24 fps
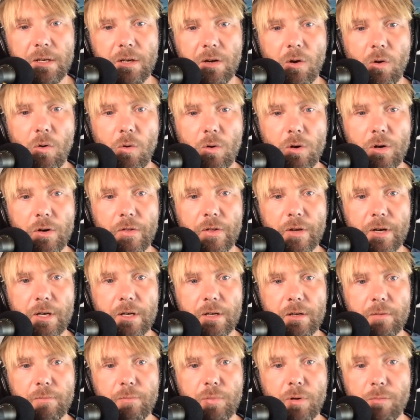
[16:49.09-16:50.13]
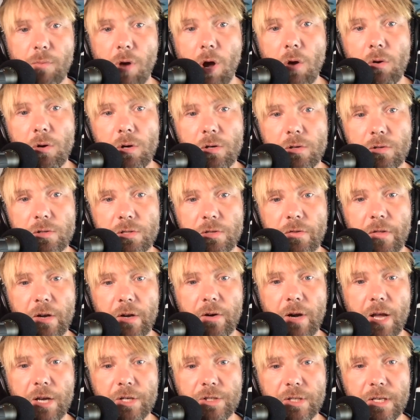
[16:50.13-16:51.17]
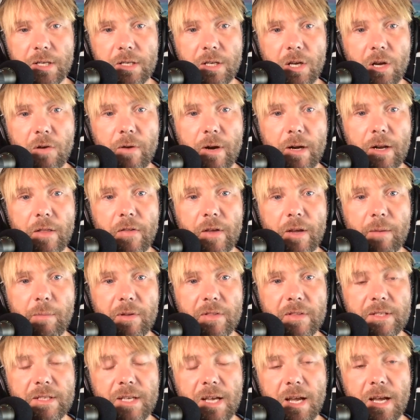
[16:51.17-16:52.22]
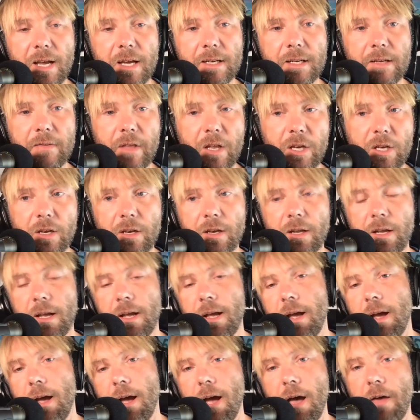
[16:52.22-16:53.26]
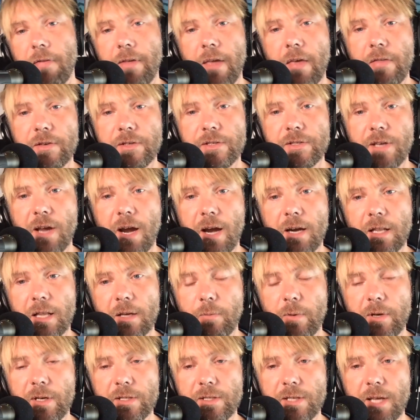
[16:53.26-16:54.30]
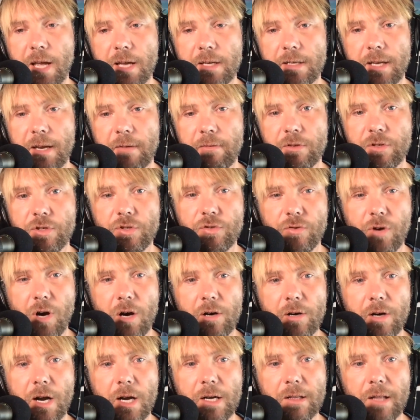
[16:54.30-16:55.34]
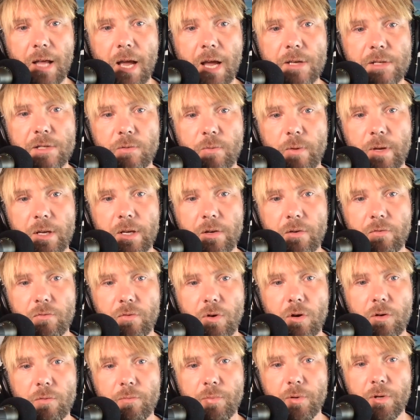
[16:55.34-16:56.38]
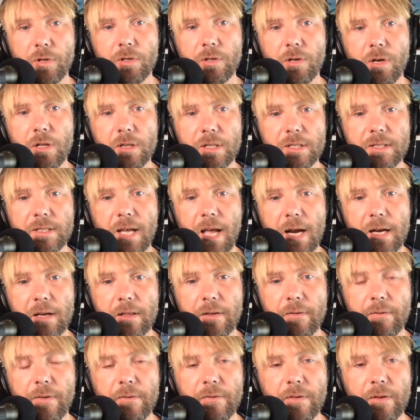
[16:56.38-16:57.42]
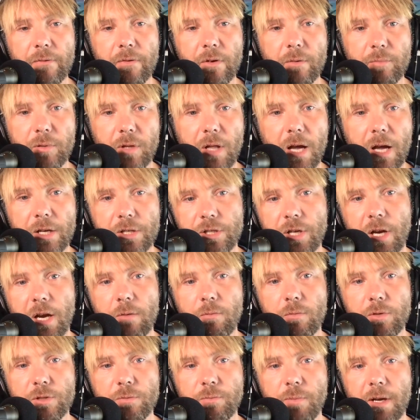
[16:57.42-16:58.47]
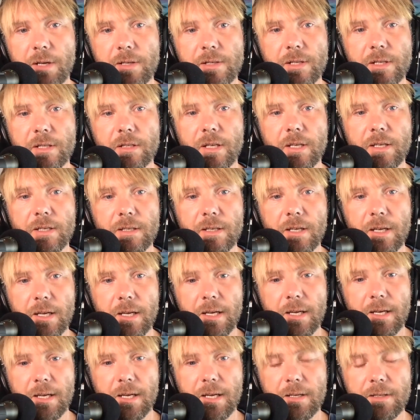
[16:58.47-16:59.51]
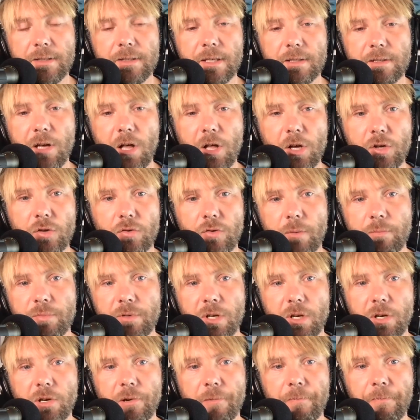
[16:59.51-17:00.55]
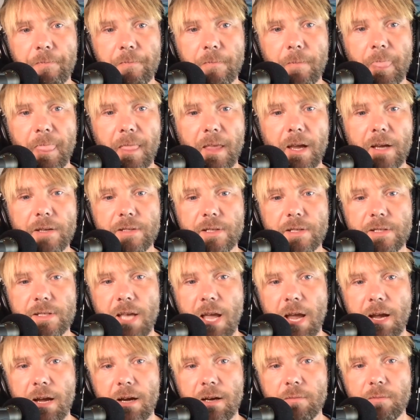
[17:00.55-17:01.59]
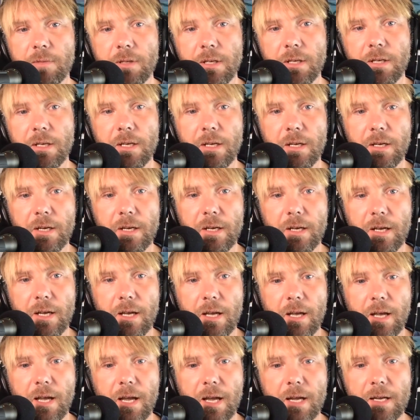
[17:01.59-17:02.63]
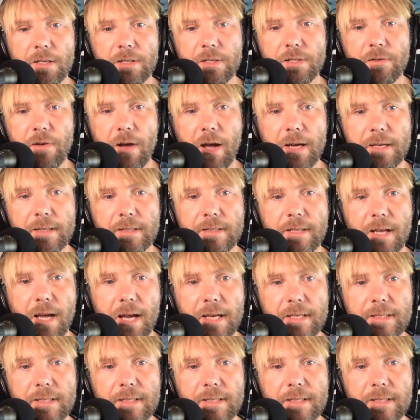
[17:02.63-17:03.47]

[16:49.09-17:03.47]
or they're promoters. So they don't actually know anything about the tech. And then on the other side, like we just had David Gerard on last week, who wrote a book called Attack on the 50-Foot Blockchain, which basically he says all crypto is a scam. And so I